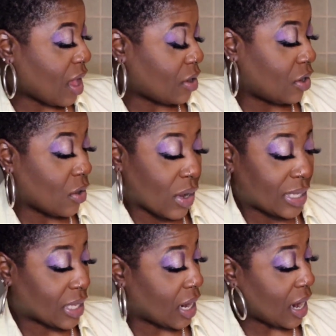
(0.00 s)
I don't know.
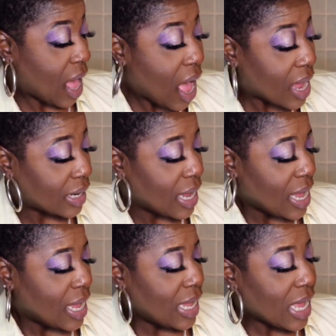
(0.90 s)
It's a lot.
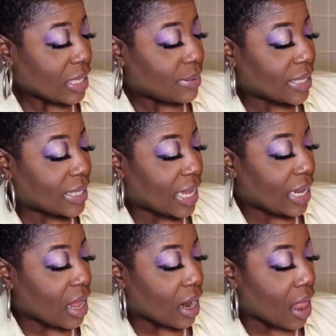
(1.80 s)
He has been saying
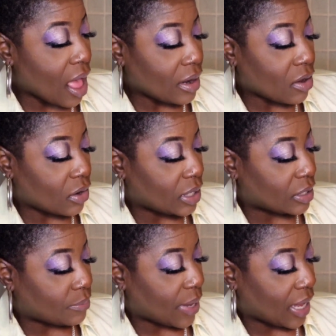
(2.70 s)
a lot on
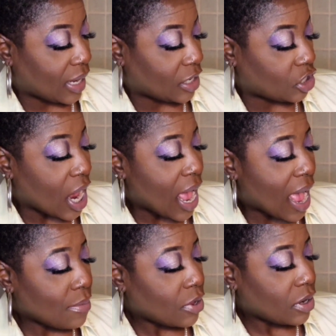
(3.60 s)
his page.
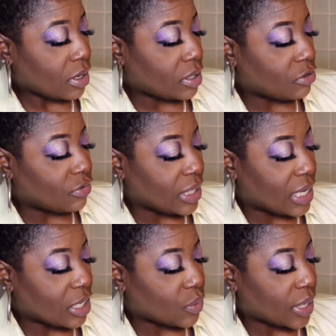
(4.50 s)
I'm going to read
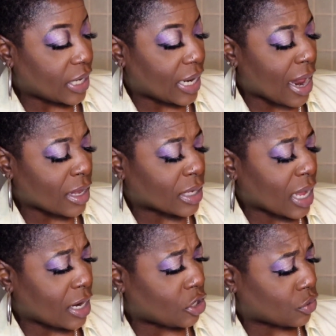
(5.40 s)
this one and then I'll
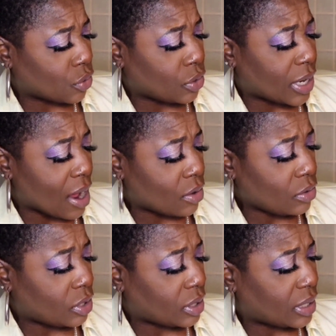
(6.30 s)
kind of scroll down
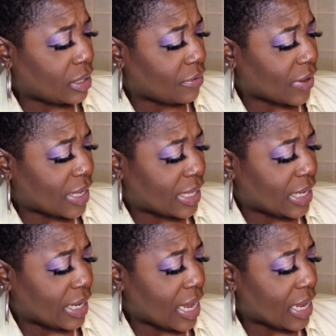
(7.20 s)
to see if I
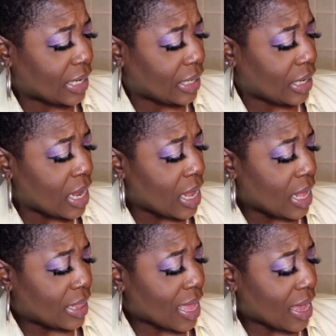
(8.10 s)
see any
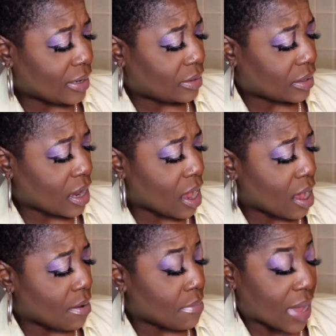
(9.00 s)
that
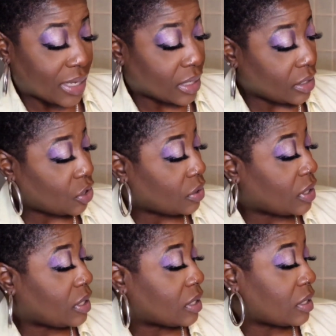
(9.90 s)
matter to
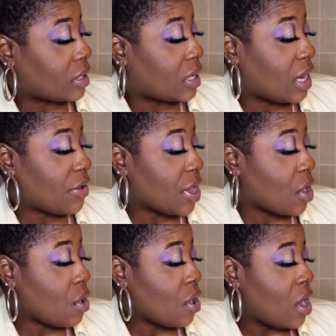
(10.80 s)
this scenario.